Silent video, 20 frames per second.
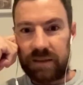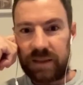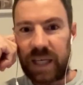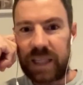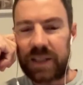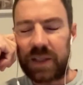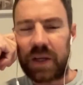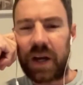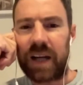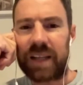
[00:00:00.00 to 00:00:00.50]
Yeah,
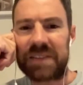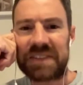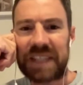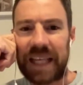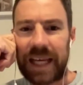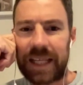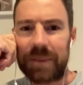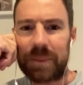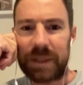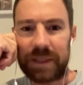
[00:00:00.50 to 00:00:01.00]
you kind of
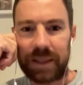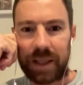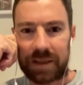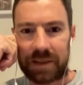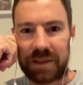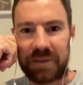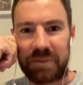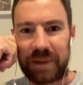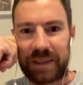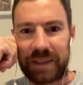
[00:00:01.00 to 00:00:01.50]
sound a bit like
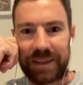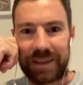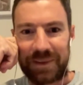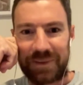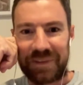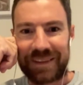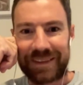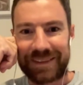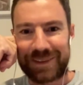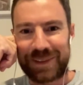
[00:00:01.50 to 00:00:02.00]
you've been on a
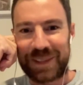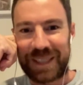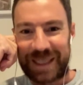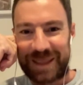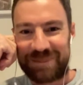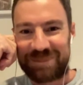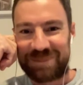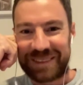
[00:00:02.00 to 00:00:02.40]
field trip.